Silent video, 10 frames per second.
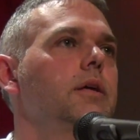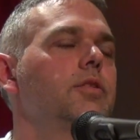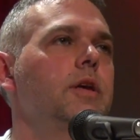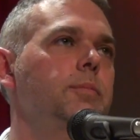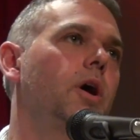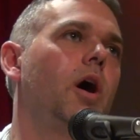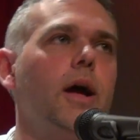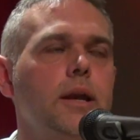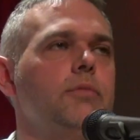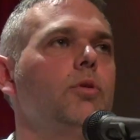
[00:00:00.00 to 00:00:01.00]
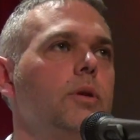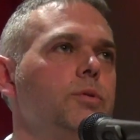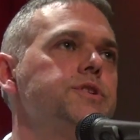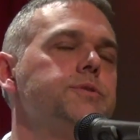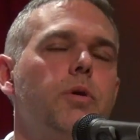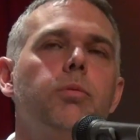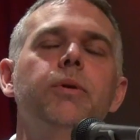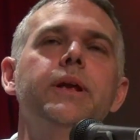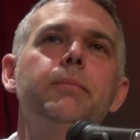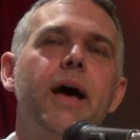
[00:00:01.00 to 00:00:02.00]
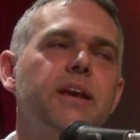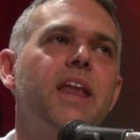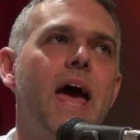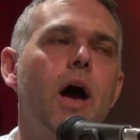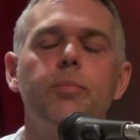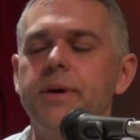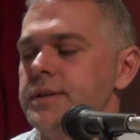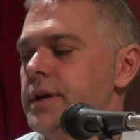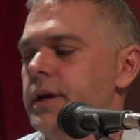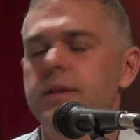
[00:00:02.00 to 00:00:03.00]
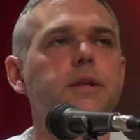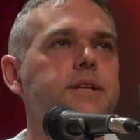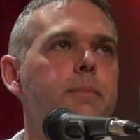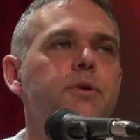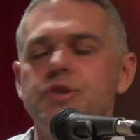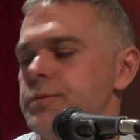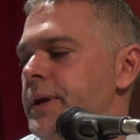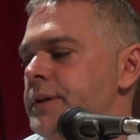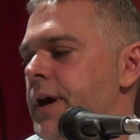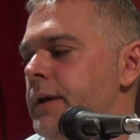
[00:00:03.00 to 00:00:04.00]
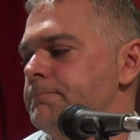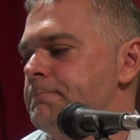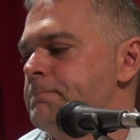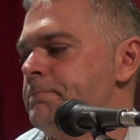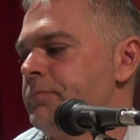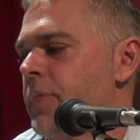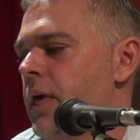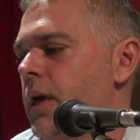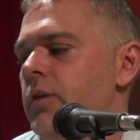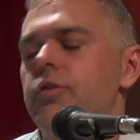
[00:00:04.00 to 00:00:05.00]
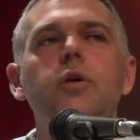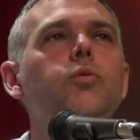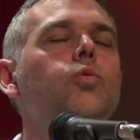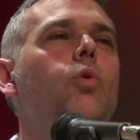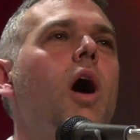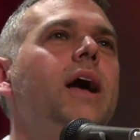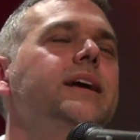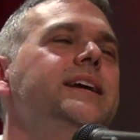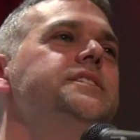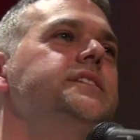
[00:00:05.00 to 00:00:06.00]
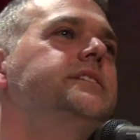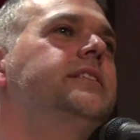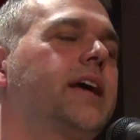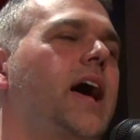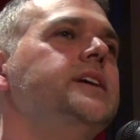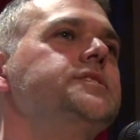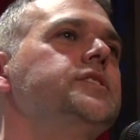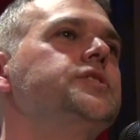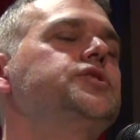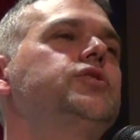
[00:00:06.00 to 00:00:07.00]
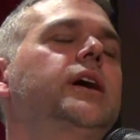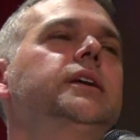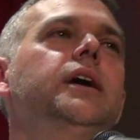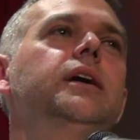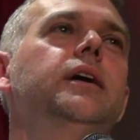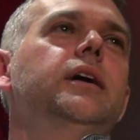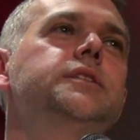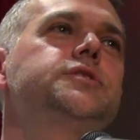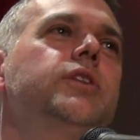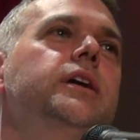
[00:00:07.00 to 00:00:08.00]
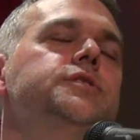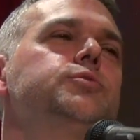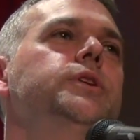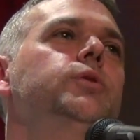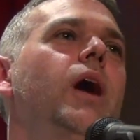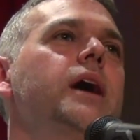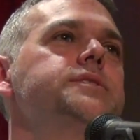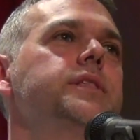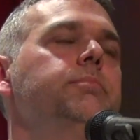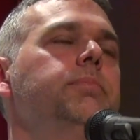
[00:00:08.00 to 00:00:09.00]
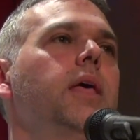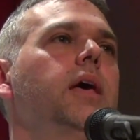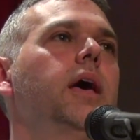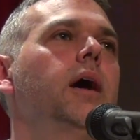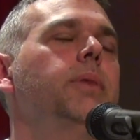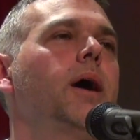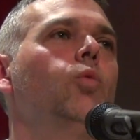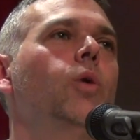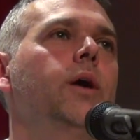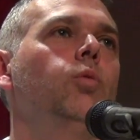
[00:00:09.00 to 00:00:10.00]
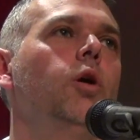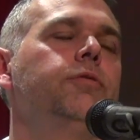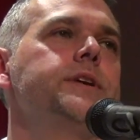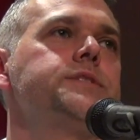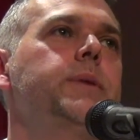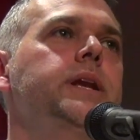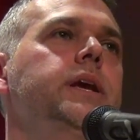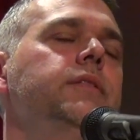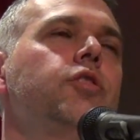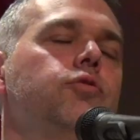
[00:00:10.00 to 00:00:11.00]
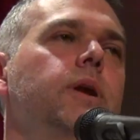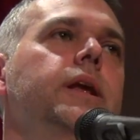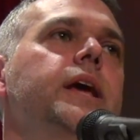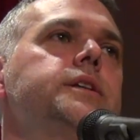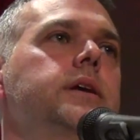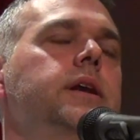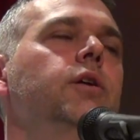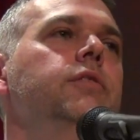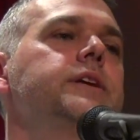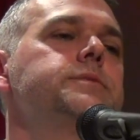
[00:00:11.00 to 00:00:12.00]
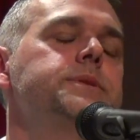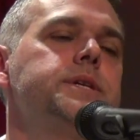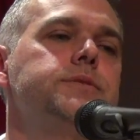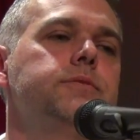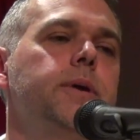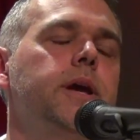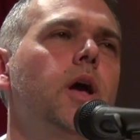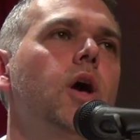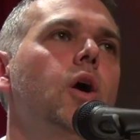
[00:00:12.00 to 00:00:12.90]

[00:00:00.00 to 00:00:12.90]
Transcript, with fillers: CPI level, which is probably about now, but the damage has been done. So why is it the case that Australians, when you ask them about where welfare spending, and this is really an area of expertise for me,